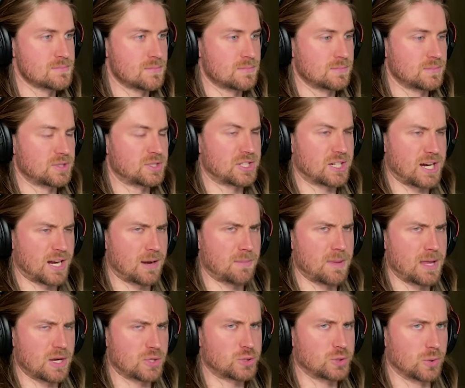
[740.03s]
Just to kind of
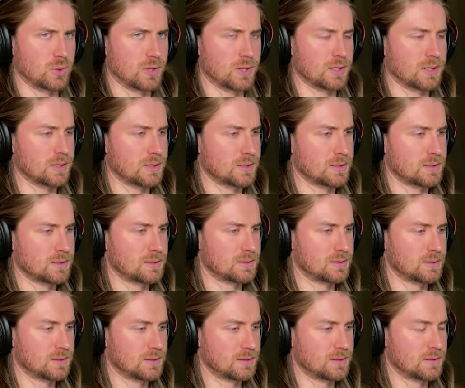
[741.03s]
make sure
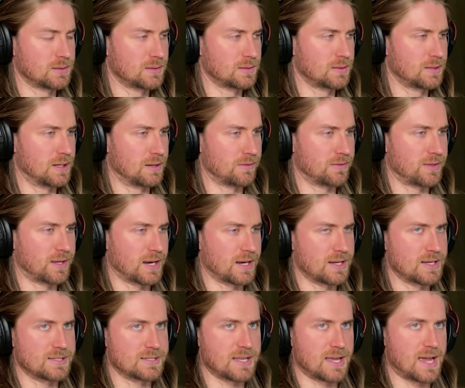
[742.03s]
everything that
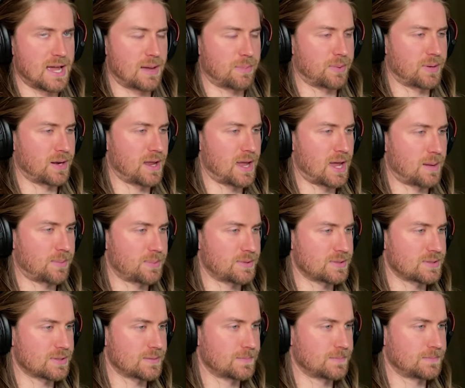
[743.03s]
needs to happen happens.